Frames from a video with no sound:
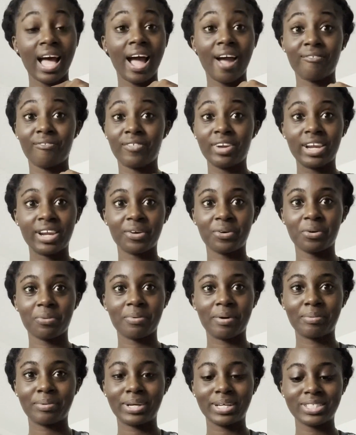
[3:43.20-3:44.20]
I really
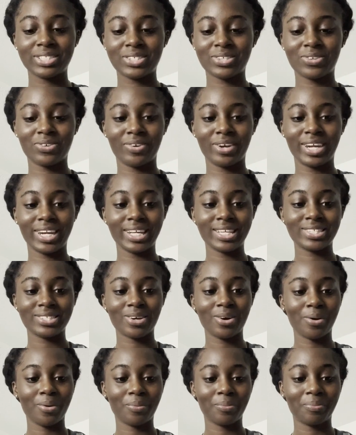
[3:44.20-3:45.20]
hope I'm not screwing this
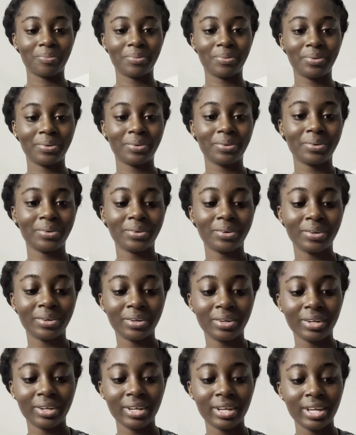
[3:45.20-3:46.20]
up.
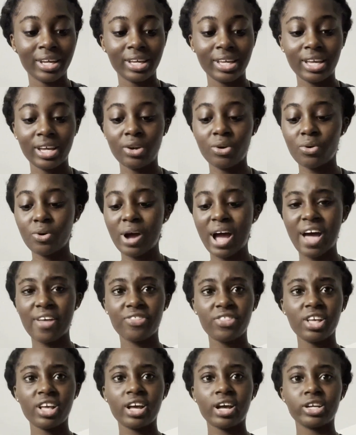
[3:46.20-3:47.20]
You know, I
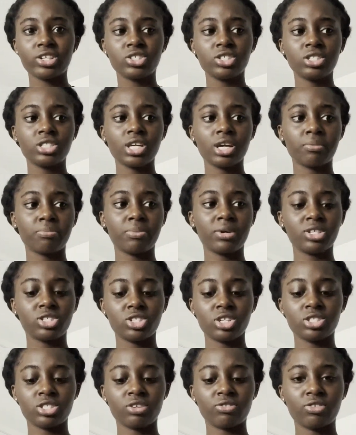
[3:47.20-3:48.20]
think I should take
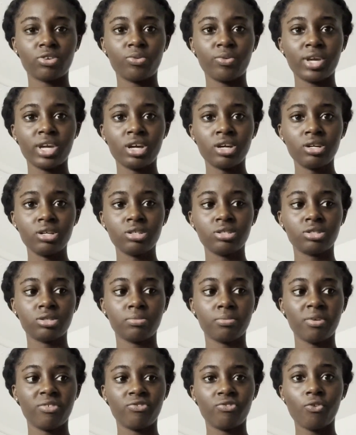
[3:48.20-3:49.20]
pictures of the wig
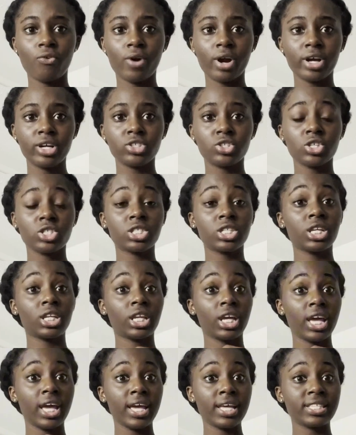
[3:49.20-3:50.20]
before, just
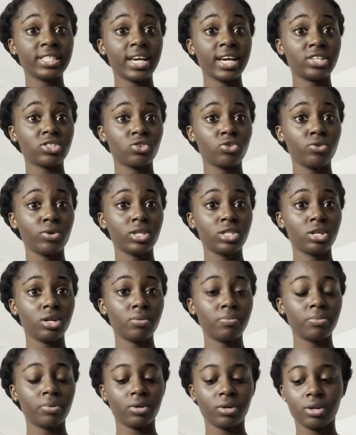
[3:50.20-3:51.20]
in case I screw it
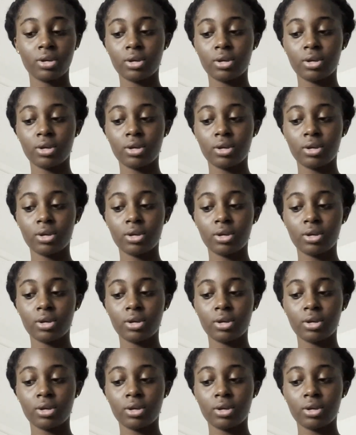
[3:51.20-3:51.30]
up.